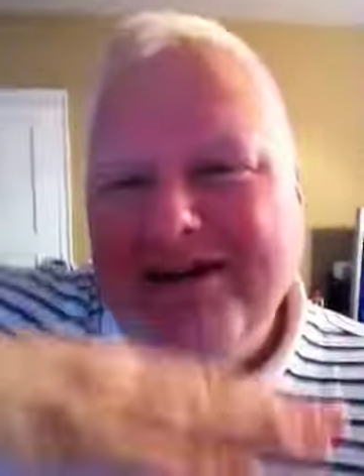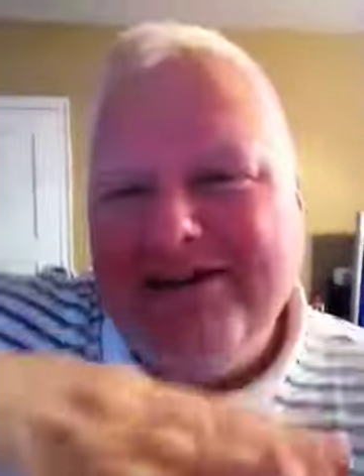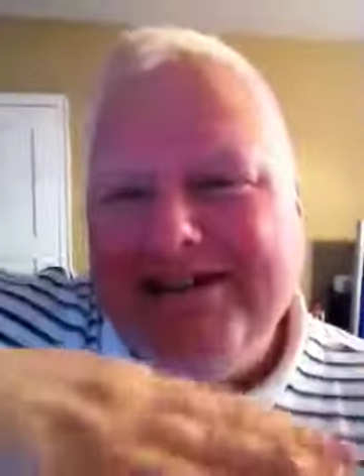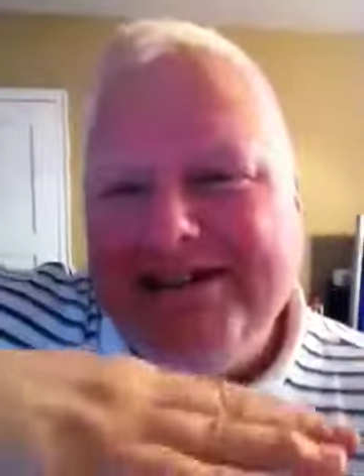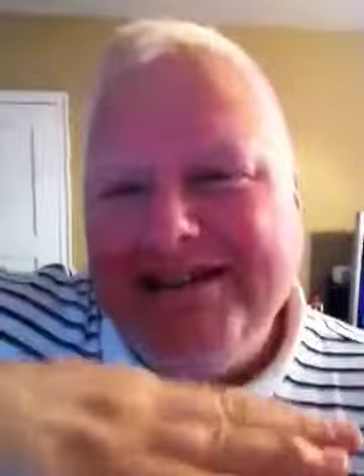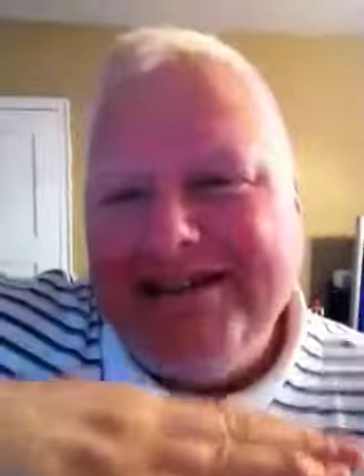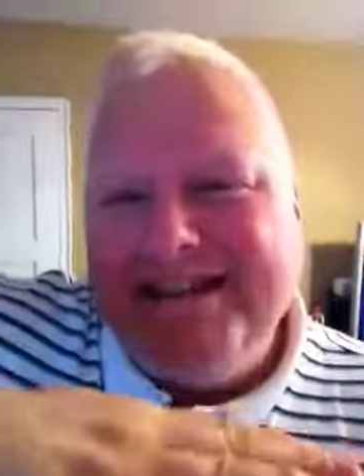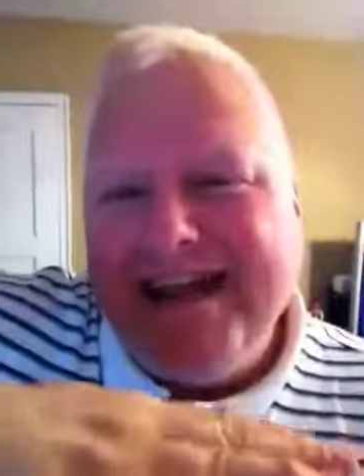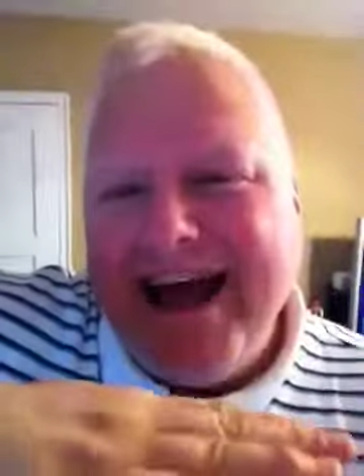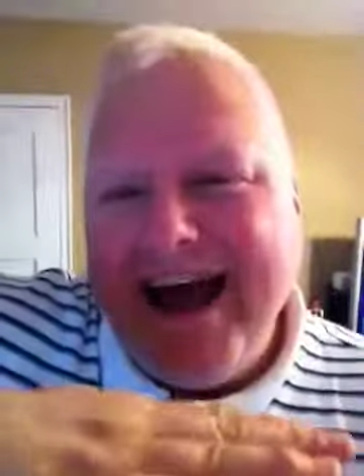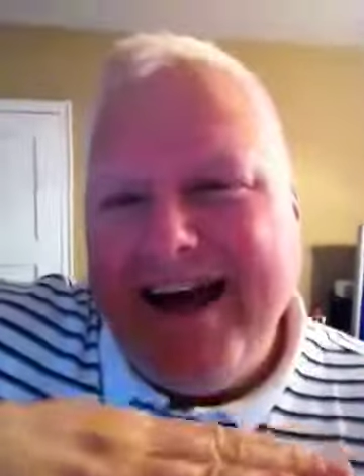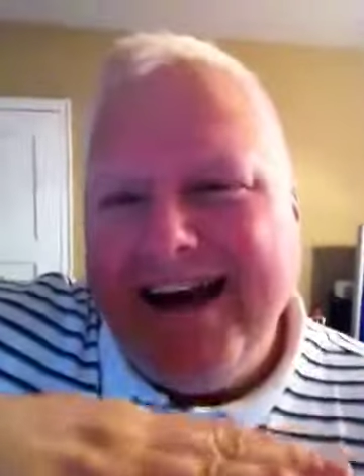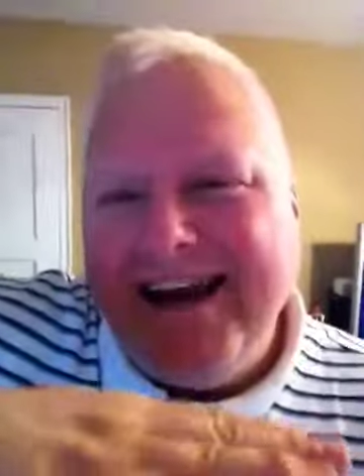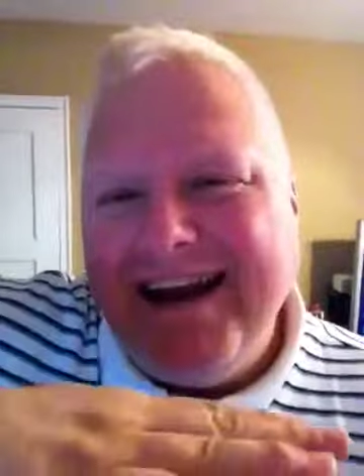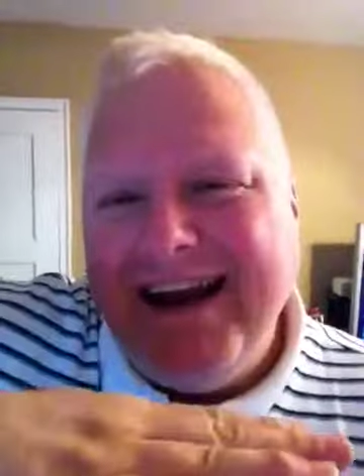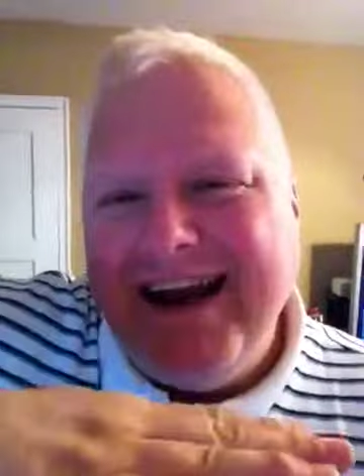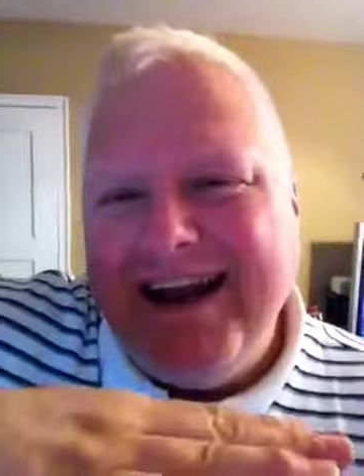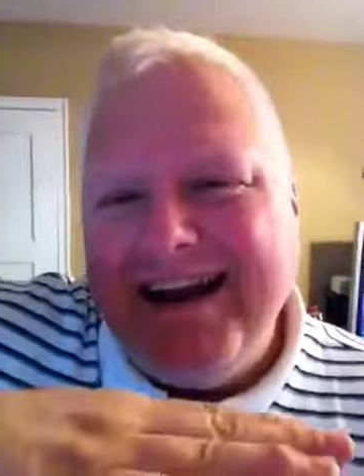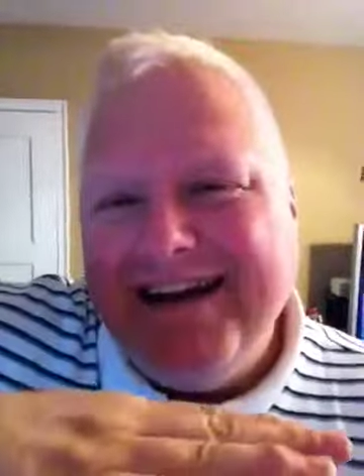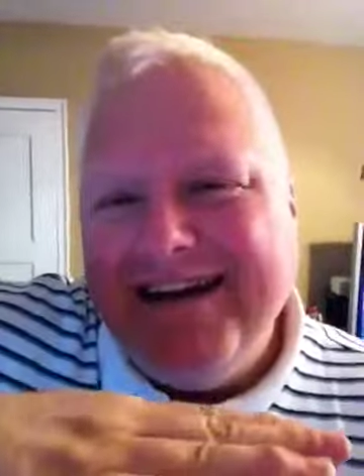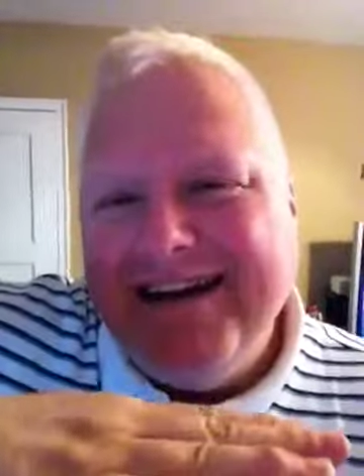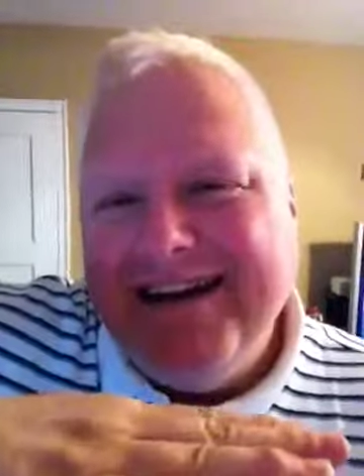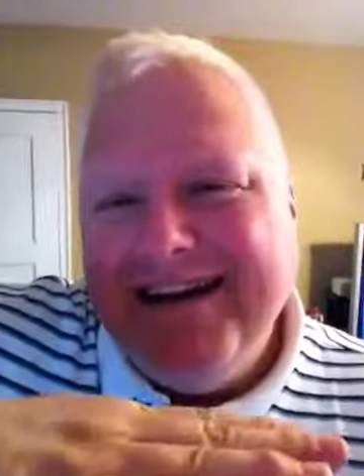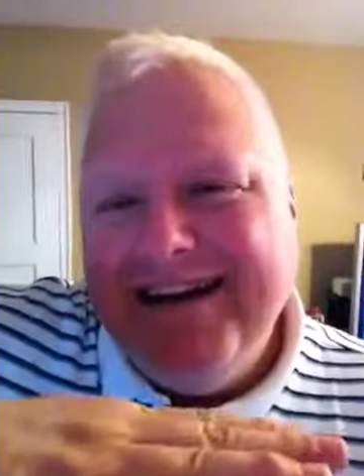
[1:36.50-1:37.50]
else is down
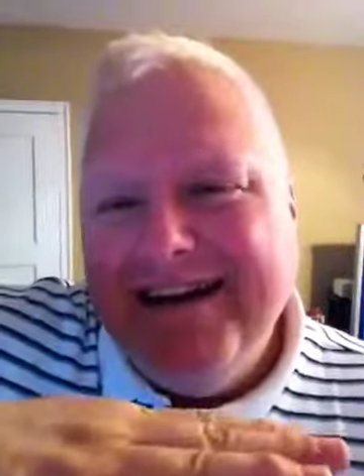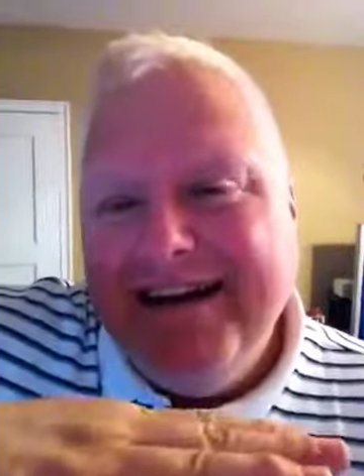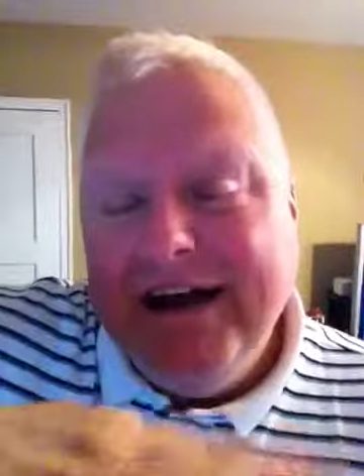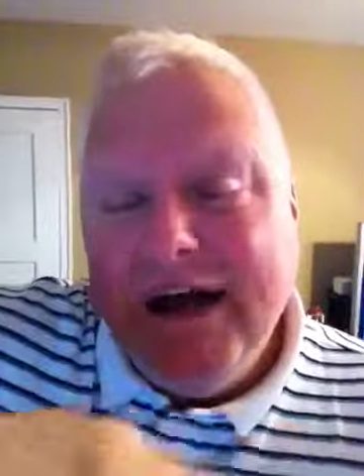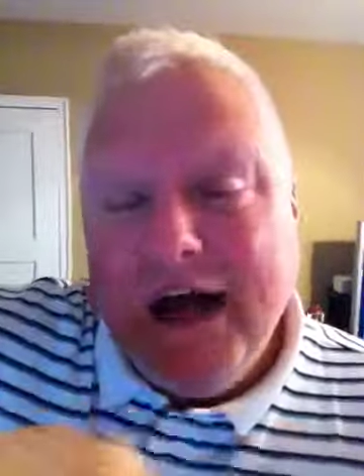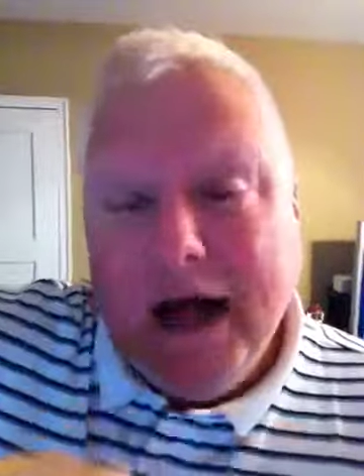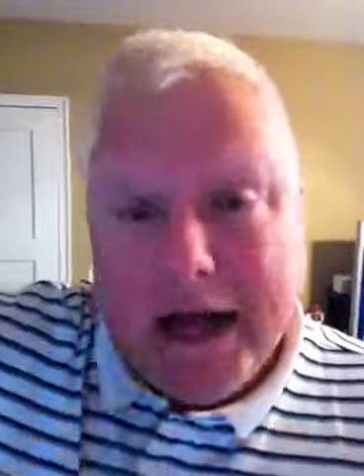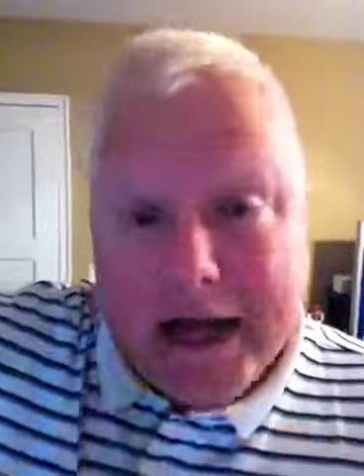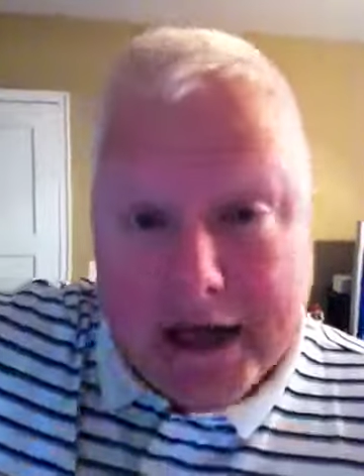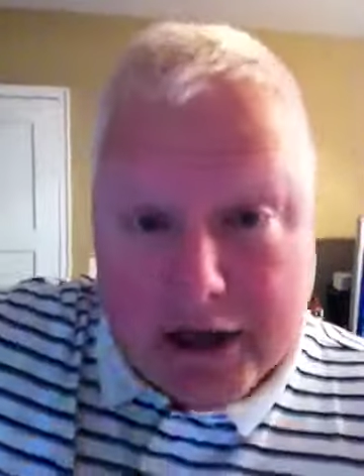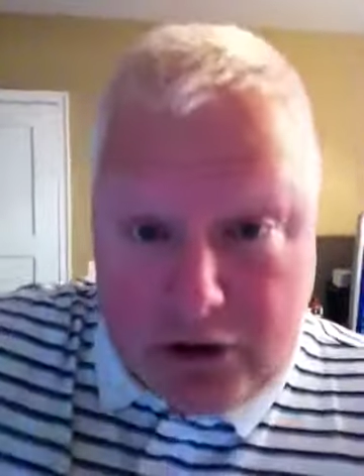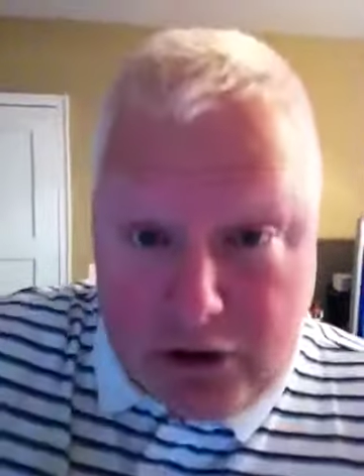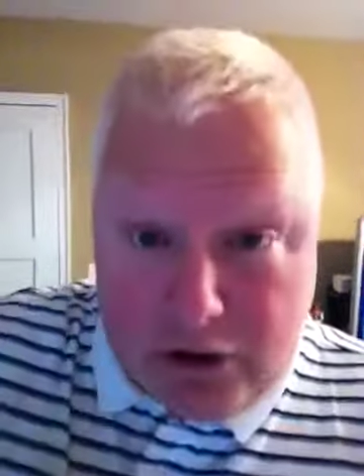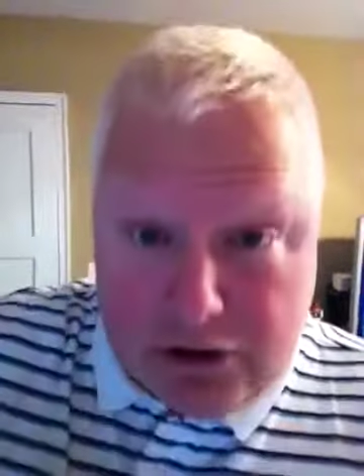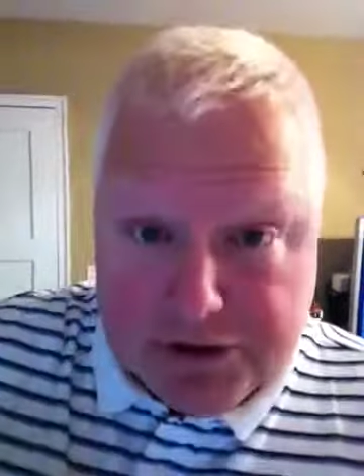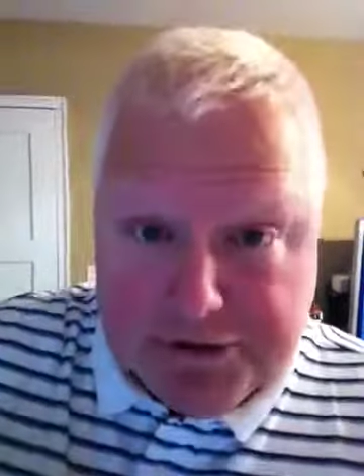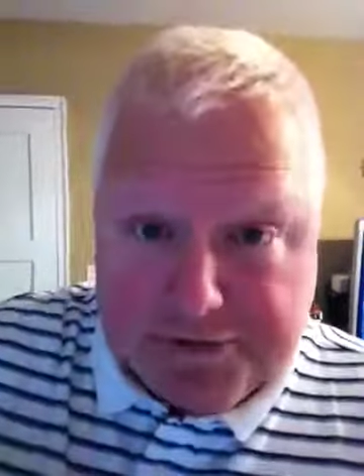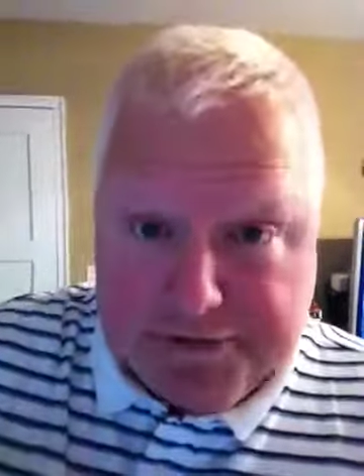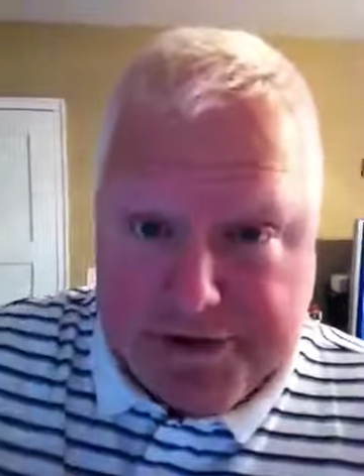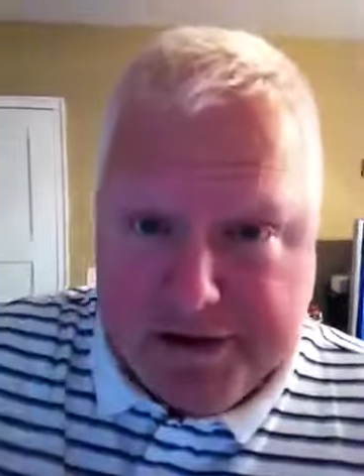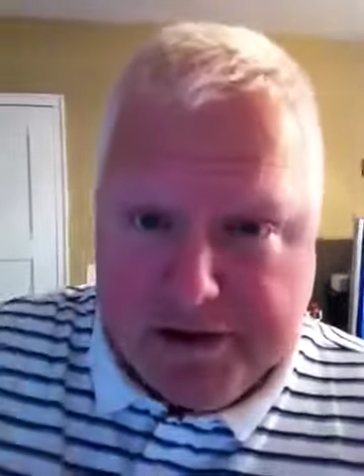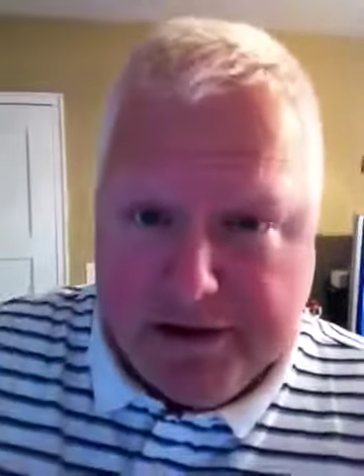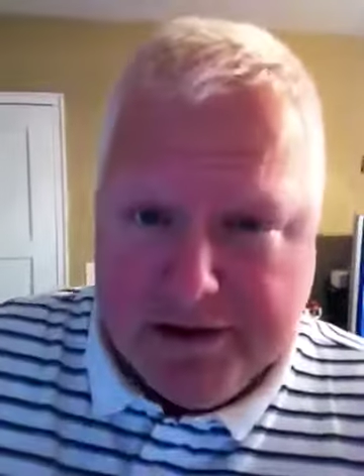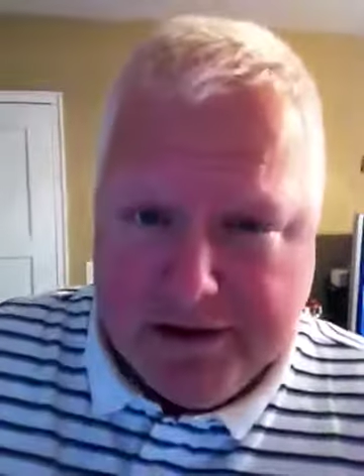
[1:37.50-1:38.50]
here. I got news
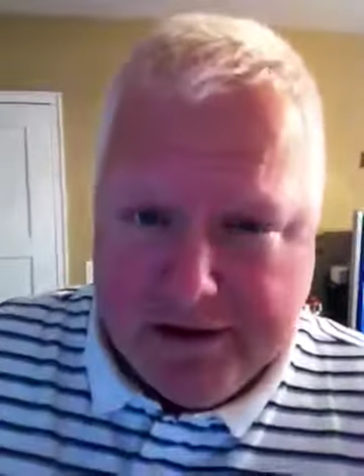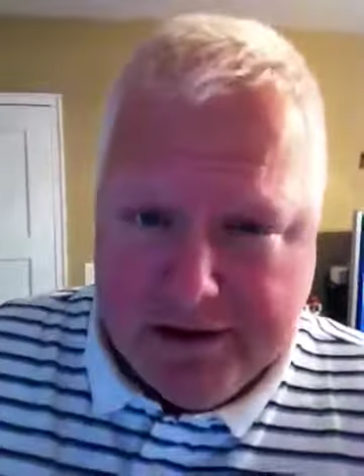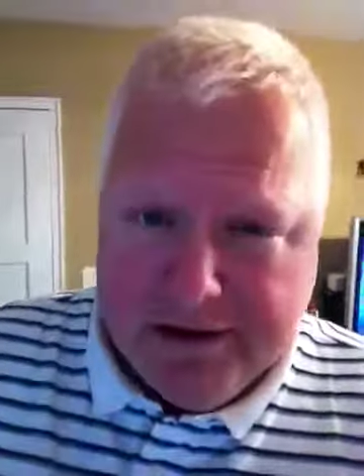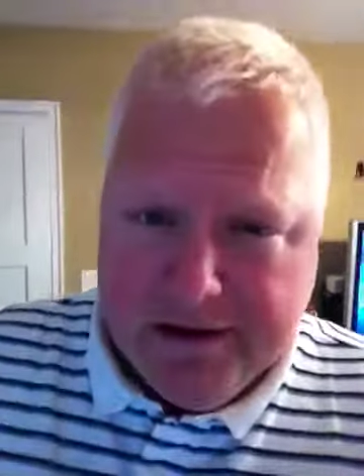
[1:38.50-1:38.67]
for you.